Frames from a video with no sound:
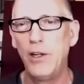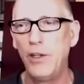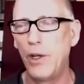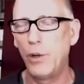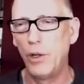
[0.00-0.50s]

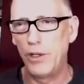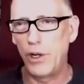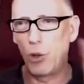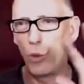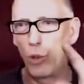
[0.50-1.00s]
that
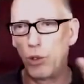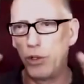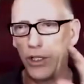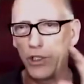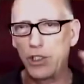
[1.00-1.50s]
our world
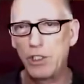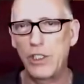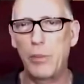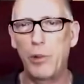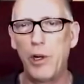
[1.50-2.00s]
has
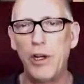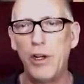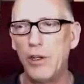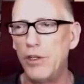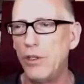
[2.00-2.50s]
separated
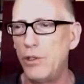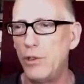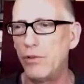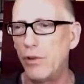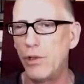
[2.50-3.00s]
into two
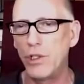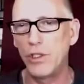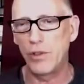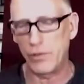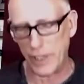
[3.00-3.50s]
versions
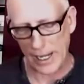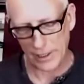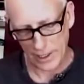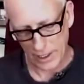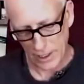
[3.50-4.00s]
of reality.